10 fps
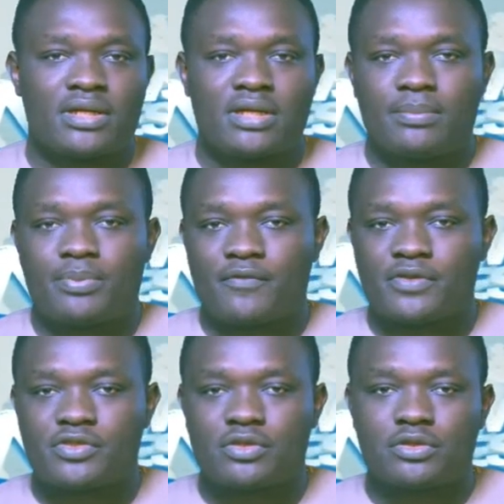uh,
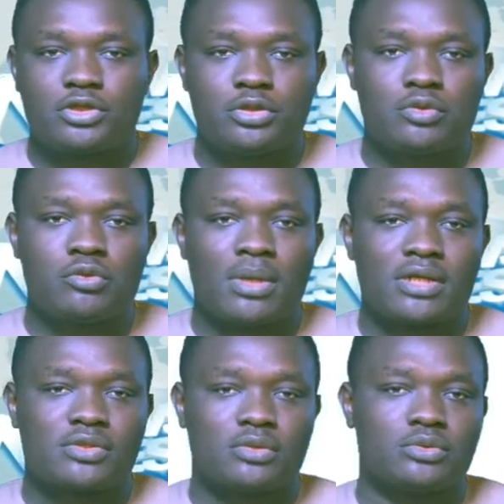Professor
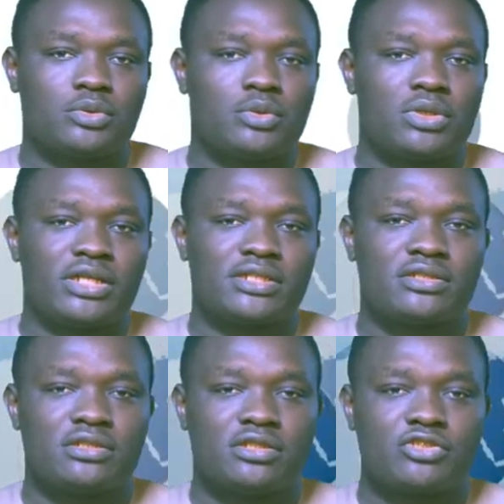Chukwuma Soludo
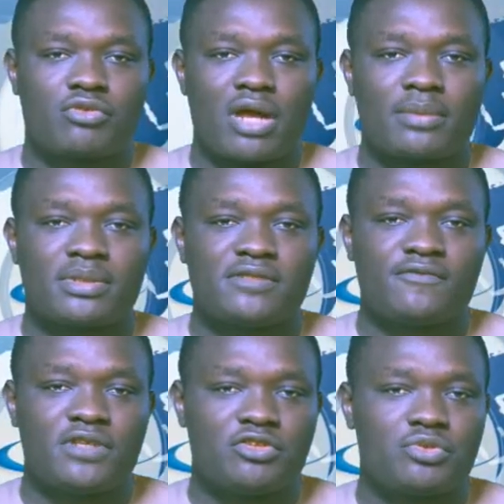has uh, described his
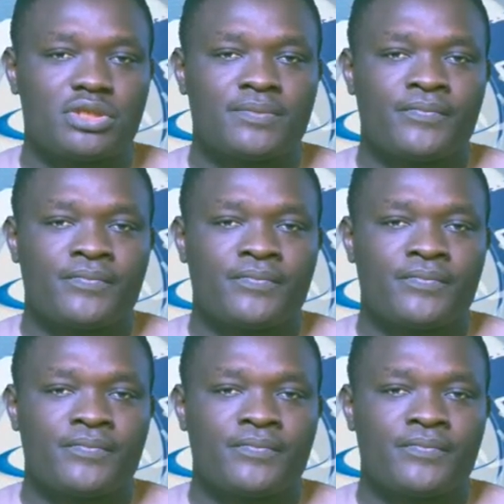victory